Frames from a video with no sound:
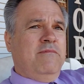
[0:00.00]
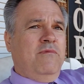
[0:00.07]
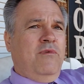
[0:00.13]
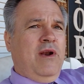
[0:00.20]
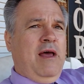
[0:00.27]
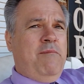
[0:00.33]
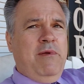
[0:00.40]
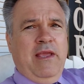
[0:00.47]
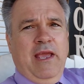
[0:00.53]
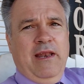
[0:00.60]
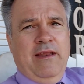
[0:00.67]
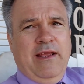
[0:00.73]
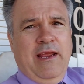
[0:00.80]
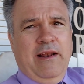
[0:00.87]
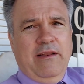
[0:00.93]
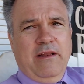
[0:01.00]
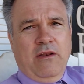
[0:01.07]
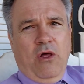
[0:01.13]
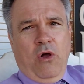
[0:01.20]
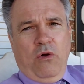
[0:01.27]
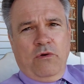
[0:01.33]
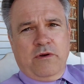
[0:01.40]
When I began to get a little
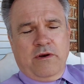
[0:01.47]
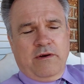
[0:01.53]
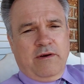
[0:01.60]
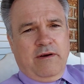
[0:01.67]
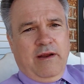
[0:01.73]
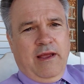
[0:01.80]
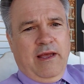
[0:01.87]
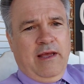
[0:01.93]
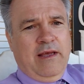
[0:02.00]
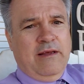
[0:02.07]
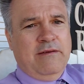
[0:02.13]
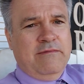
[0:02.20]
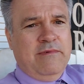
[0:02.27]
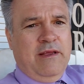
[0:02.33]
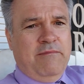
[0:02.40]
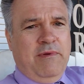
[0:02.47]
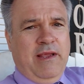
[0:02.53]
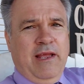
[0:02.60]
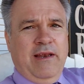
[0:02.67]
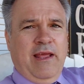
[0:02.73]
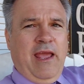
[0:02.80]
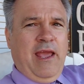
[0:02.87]
older and
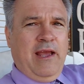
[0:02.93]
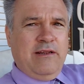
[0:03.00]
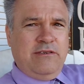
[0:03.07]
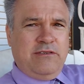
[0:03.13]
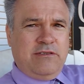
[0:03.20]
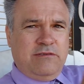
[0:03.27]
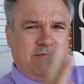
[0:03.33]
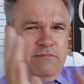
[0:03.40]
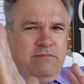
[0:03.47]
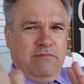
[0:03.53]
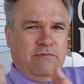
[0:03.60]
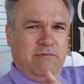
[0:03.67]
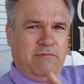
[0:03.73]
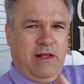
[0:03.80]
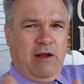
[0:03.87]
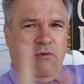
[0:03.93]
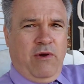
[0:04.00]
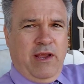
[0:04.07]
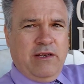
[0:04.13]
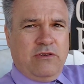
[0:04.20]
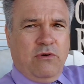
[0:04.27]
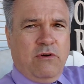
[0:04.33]
begin to edge my
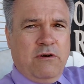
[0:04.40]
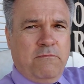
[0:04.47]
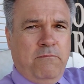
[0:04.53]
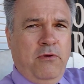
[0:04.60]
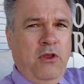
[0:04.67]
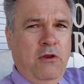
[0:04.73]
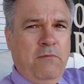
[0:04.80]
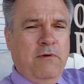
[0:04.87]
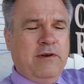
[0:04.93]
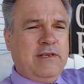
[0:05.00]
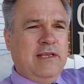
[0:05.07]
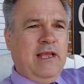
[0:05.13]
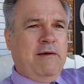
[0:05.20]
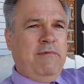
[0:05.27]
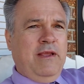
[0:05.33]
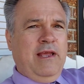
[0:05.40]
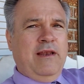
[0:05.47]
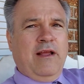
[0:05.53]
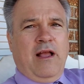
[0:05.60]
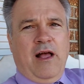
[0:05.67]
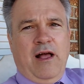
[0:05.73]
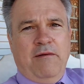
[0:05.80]
way toward puberty, I began to
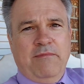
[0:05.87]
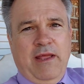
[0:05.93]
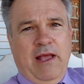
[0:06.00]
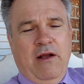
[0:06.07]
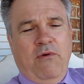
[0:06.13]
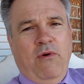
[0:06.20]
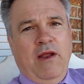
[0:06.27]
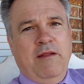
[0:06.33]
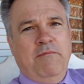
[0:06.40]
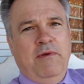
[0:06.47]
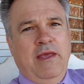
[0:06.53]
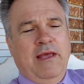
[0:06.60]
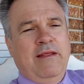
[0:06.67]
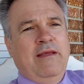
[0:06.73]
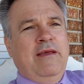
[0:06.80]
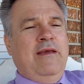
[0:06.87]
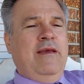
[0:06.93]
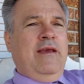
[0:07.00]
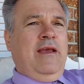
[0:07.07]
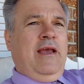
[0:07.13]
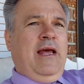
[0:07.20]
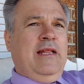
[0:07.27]
calm down quite a bit.
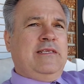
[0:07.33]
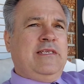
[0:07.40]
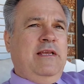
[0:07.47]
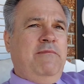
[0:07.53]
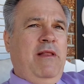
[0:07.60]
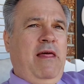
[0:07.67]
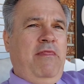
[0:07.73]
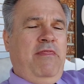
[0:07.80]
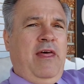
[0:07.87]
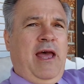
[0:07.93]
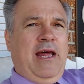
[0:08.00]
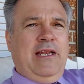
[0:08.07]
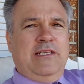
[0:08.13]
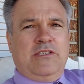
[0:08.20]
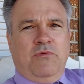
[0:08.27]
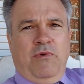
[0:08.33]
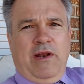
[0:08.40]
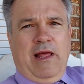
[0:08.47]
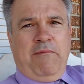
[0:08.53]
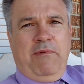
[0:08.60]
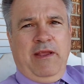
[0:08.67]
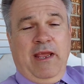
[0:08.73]
And it seemed like that is when
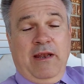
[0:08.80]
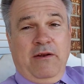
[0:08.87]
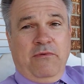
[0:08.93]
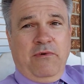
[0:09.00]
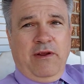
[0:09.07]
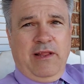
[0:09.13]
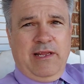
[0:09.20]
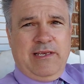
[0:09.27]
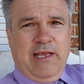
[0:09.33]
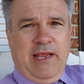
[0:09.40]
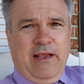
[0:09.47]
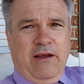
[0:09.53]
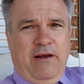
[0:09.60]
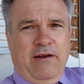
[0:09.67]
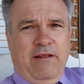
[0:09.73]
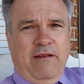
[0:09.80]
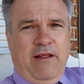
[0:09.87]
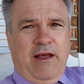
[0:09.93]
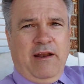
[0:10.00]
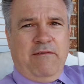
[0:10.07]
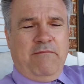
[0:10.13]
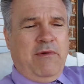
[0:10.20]
I began to really take on a
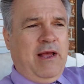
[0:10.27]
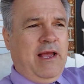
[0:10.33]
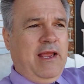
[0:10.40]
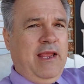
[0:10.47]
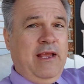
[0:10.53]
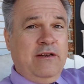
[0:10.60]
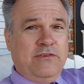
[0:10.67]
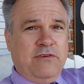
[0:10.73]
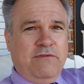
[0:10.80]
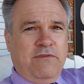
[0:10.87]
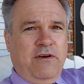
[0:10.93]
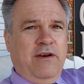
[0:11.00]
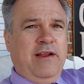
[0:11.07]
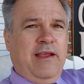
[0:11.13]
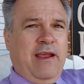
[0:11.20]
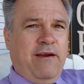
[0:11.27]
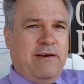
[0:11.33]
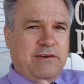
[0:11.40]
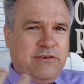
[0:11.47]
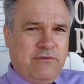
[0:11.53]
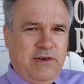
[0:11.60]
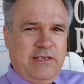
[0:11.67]
lot of my introverted
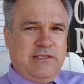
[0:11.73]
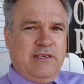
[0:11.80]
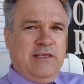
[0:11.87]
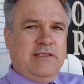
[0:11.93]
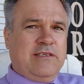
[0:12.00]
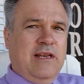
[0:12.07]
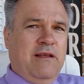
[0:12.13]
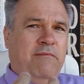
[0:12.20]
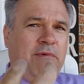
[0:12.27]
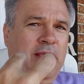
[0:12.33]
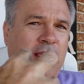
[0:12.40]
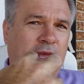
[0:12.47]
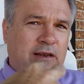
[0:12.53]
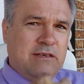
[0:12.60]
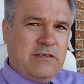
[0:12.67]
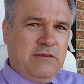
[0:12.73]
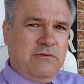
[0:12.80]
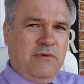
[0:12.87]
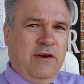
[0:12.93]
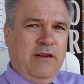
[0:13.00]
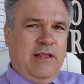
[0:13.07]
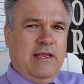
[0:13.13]
characteristics, and I began to
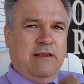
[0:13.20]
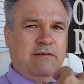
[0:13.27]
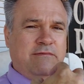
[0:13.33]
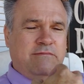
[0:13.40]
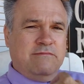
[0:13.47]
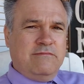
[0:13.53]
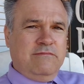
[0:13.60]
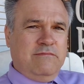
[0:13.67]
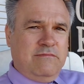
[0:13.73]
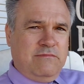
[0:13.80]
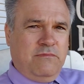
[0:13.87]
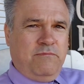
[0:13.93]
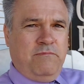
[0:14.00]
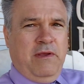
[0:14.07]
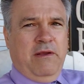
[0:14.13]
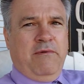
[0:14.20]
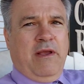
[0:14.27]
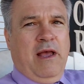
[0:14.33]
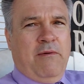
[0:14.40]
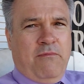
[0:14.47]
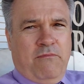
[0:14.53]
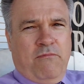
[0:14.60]
really
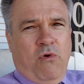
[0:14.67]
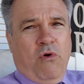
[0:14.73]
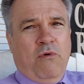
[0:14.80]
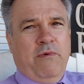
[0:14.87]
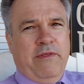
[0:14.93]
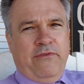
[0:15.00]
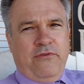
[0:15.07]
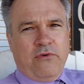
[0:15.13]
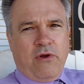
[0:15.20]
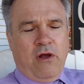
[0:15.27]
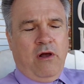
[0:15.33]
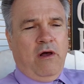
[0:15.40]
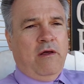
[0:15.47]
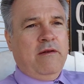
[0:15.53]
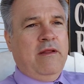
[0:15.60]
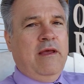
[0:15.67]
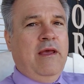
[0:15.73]
become more withdrawn,